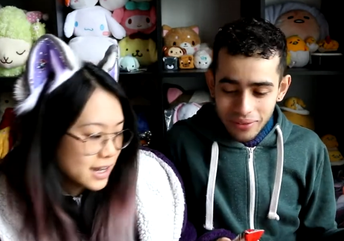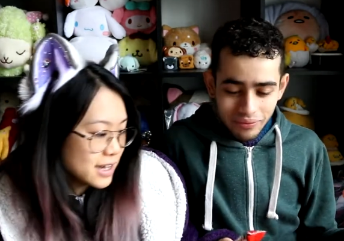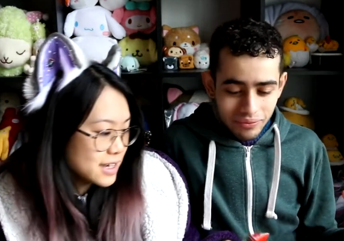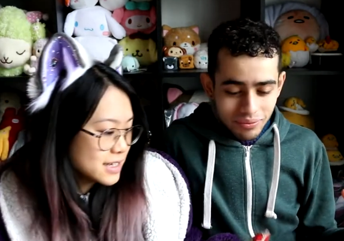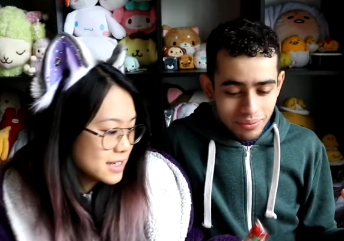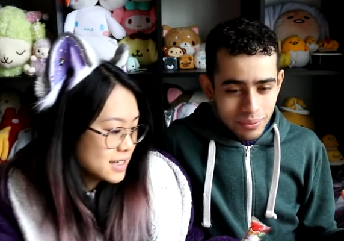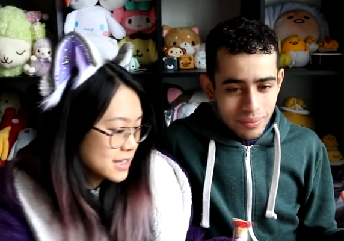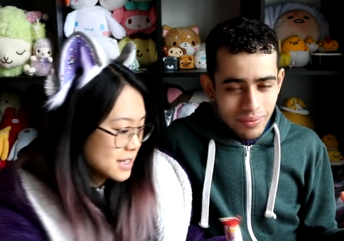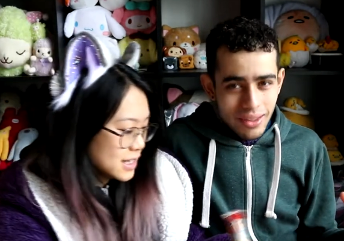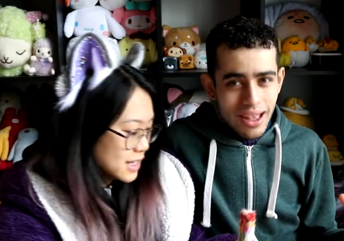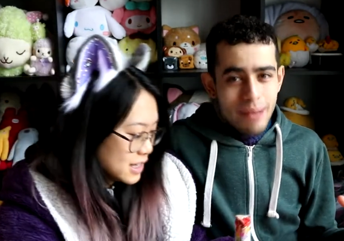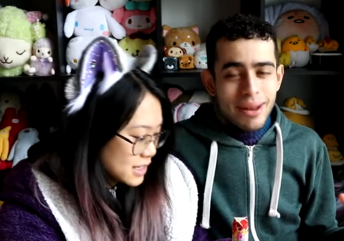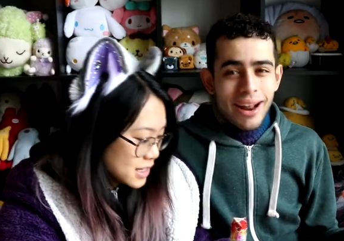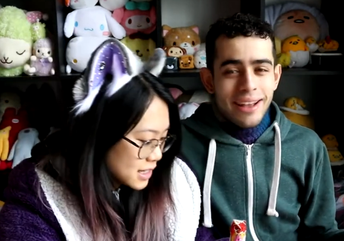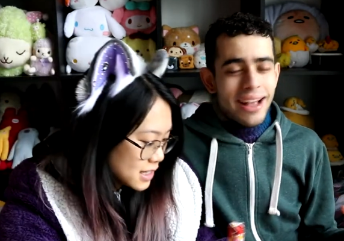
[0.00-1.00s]
Speaker 1: know.
Speaker 2: I
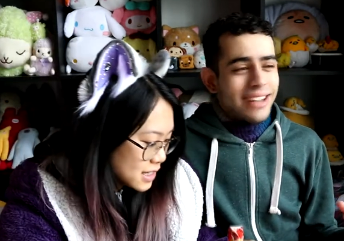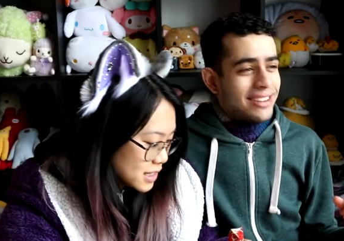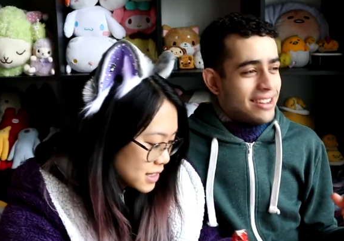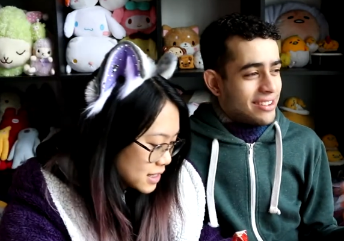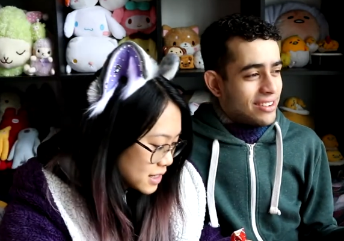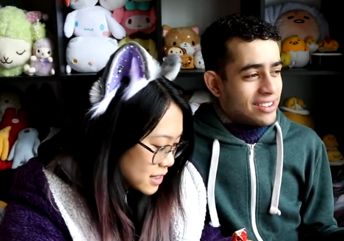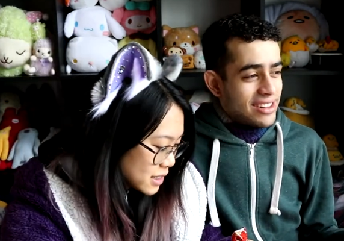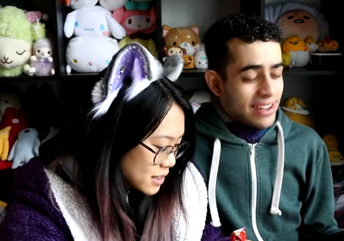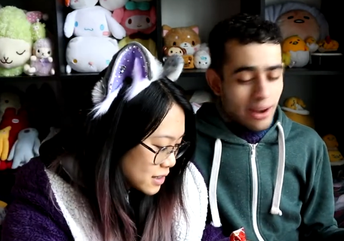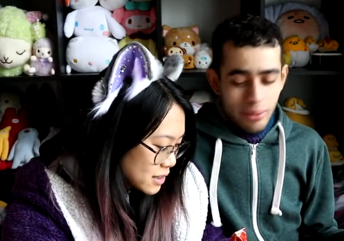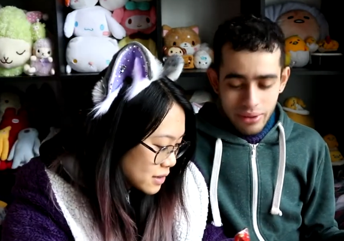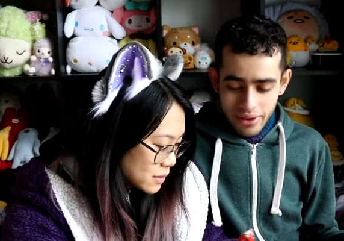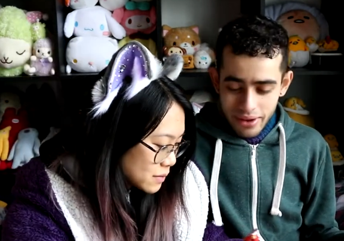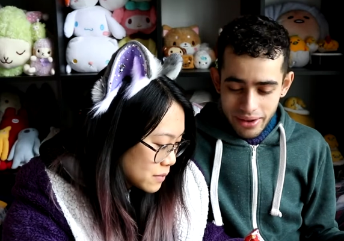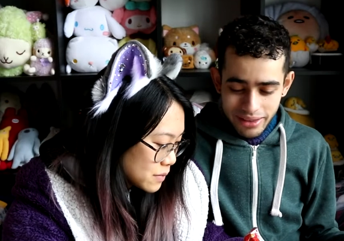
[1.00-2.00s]
mean, I actually seriously doubt we've
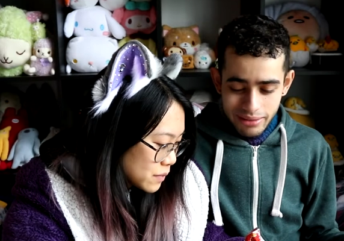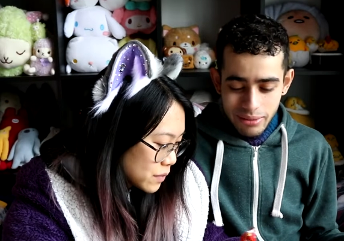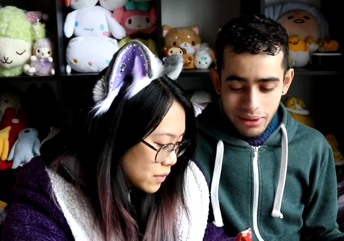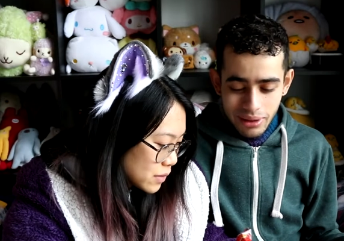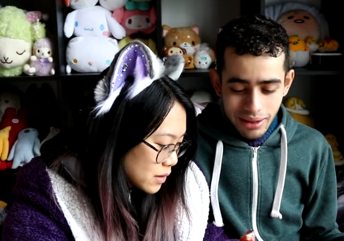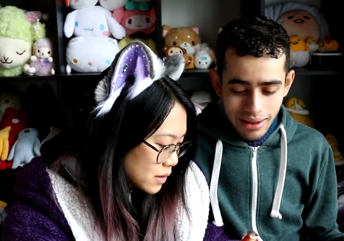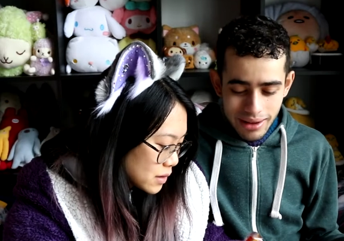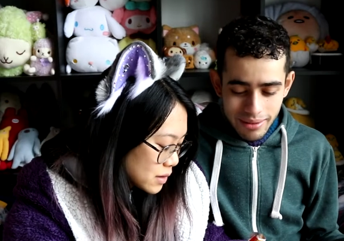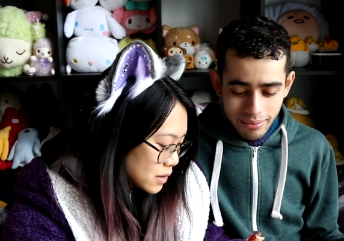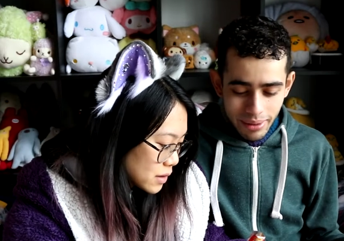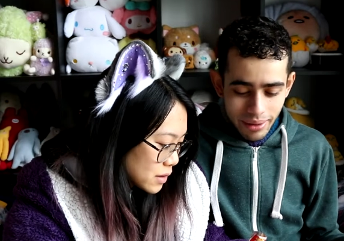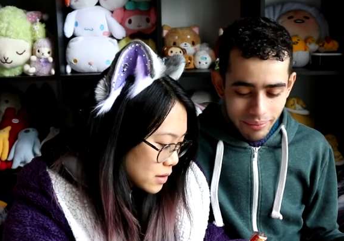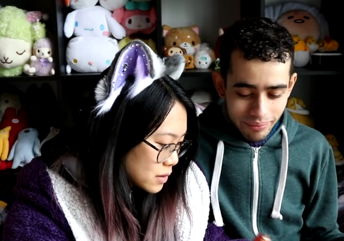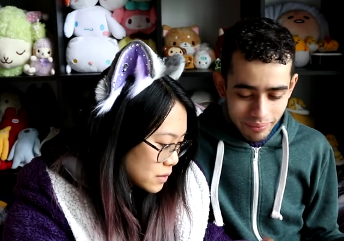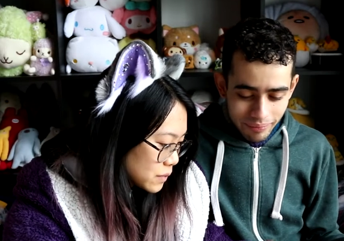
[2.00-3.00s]
conquered them all, but...
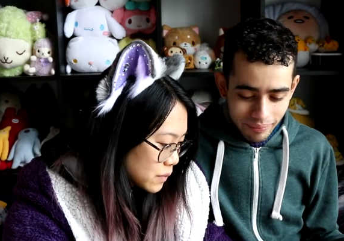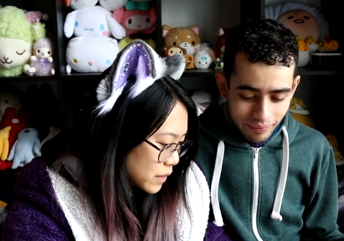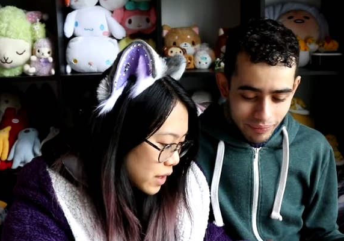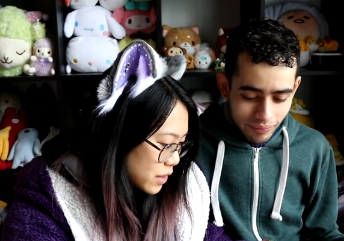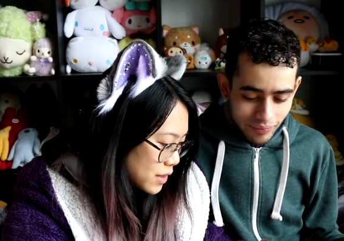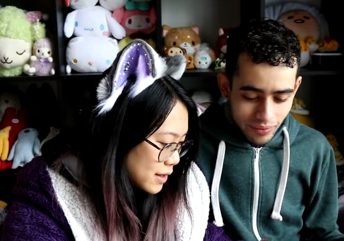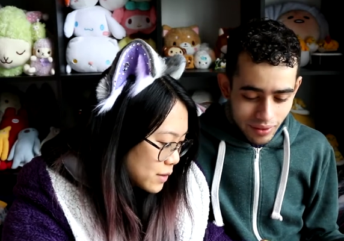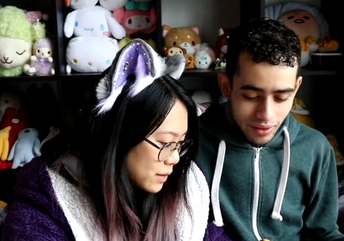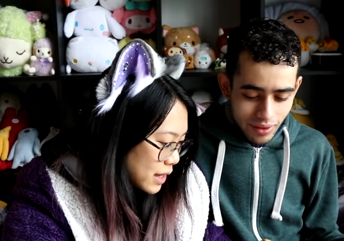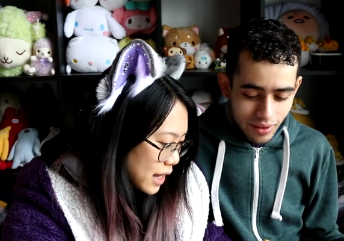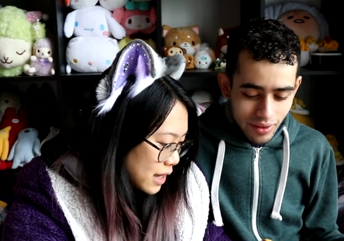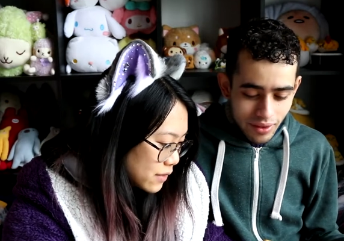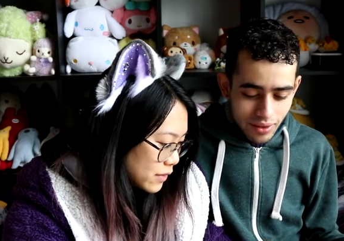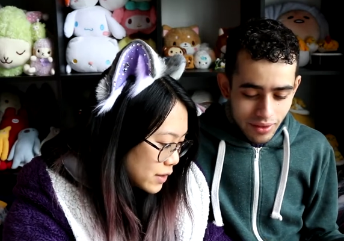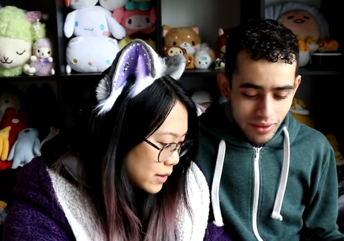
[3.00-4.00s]
Speaker 1: I think we
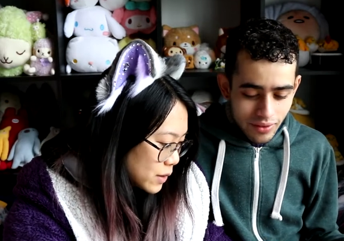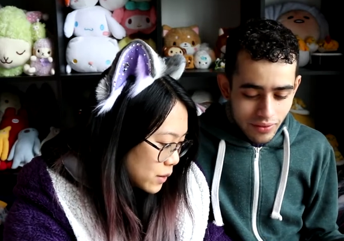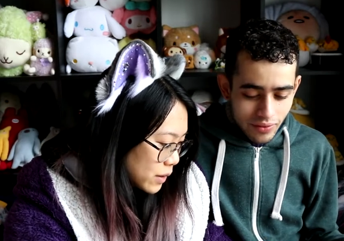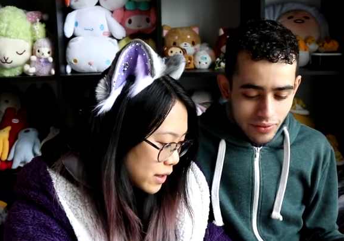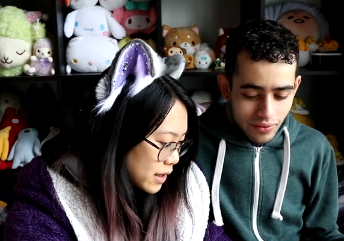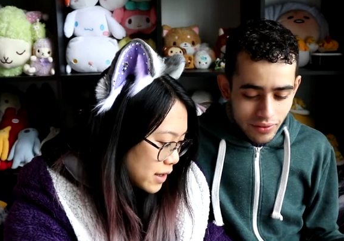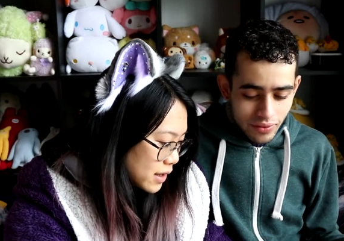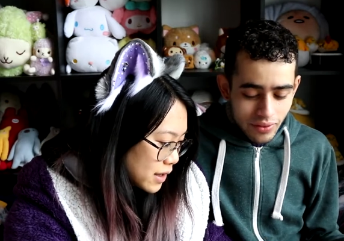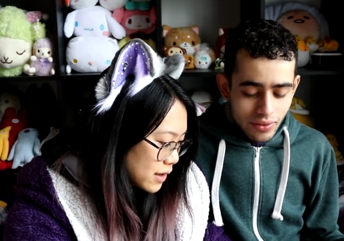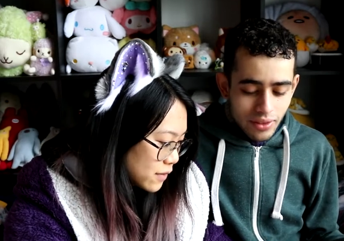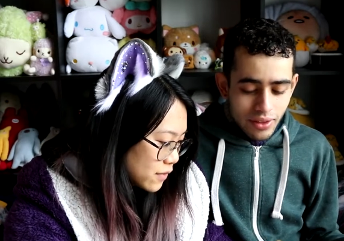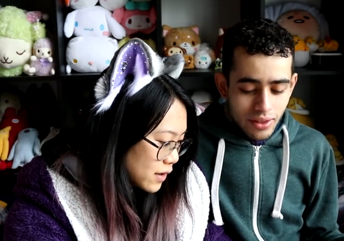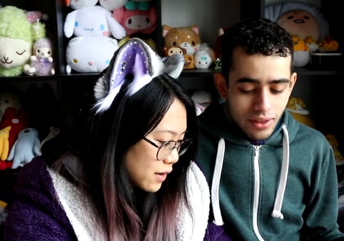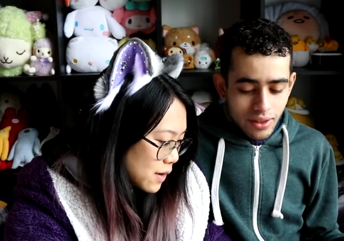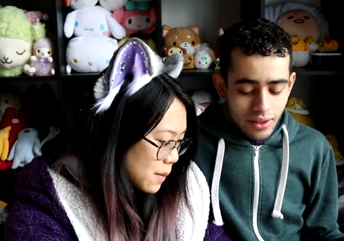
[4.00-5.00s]
have eaten quite a
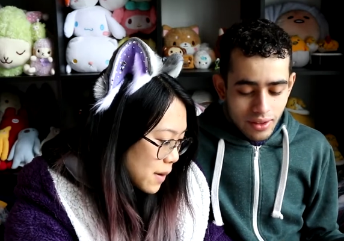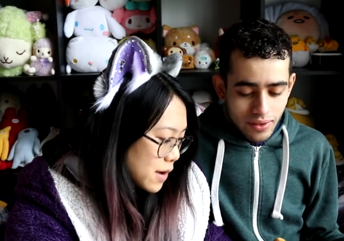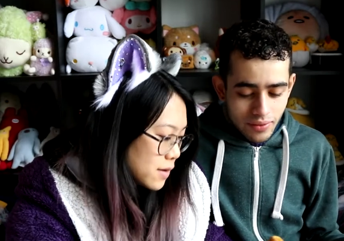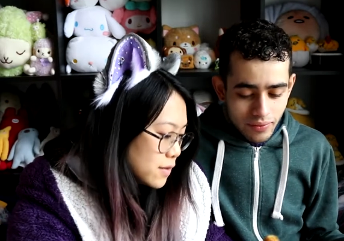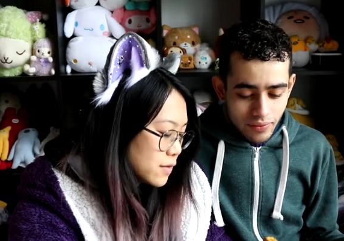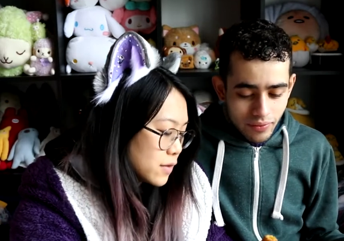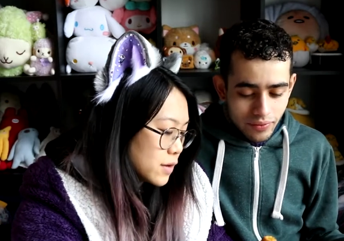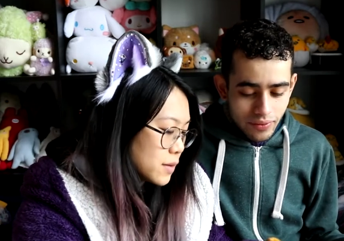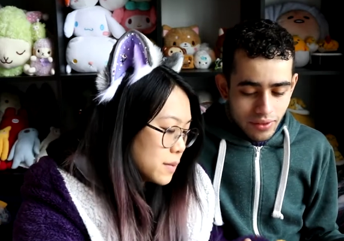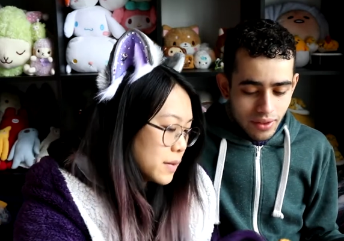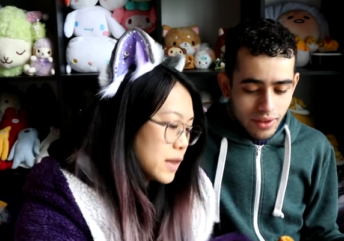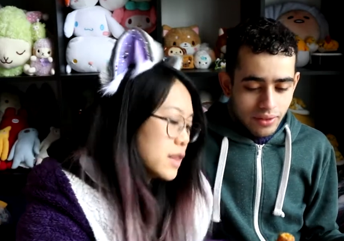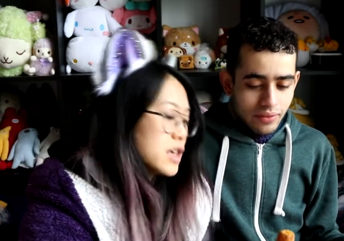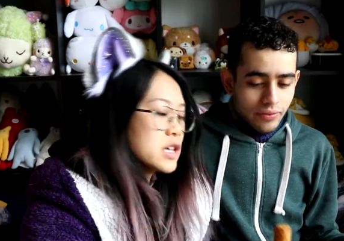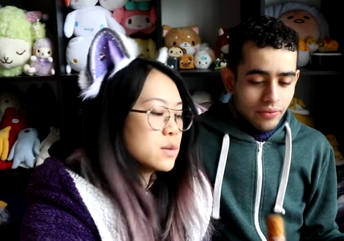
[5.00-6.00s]
fair amount of them at
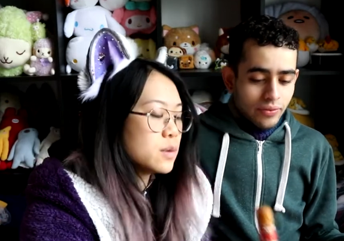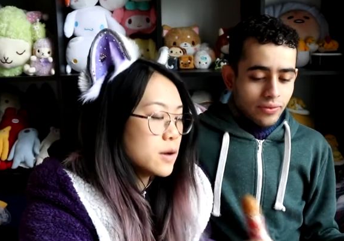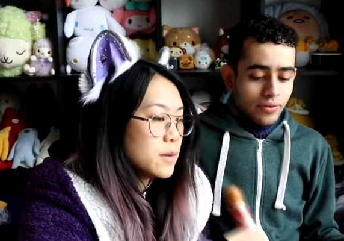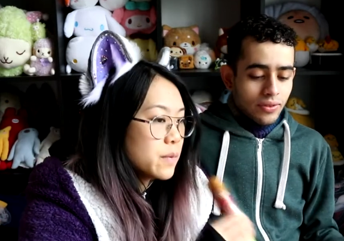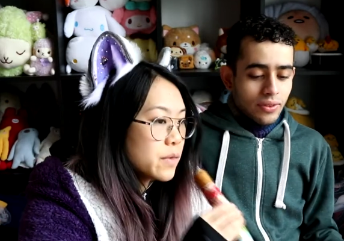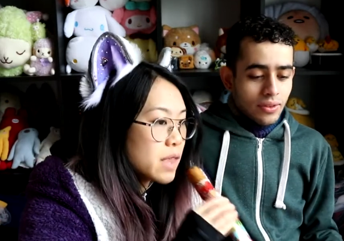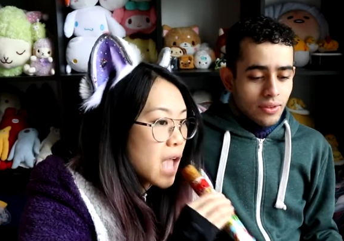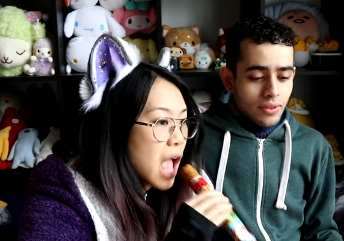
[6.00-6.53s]
this point.